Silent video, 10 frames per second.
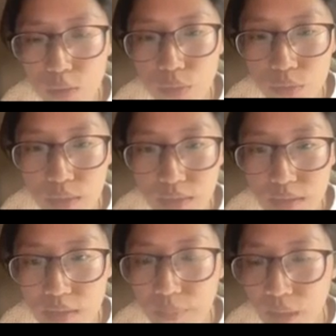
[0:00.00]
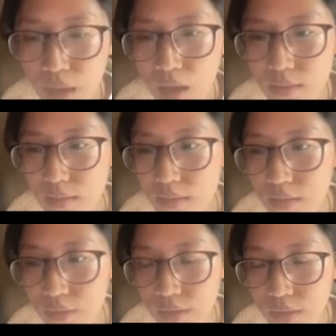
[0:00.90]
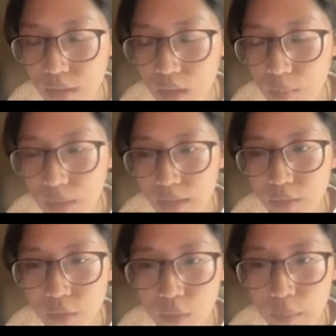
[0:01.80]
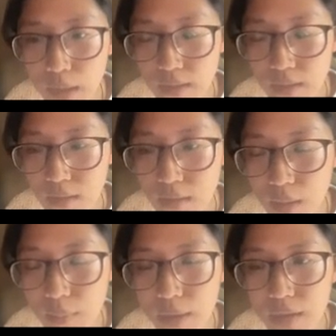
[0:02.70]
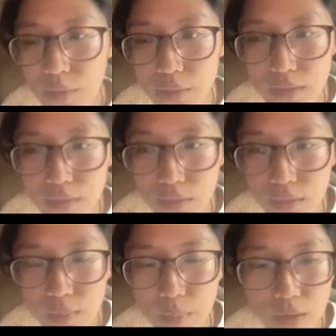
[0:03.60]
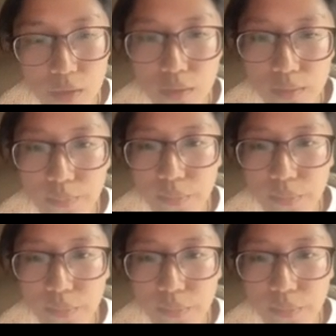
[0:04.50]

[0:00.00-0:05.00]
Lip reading: to use it on the different platform and combine it with different models.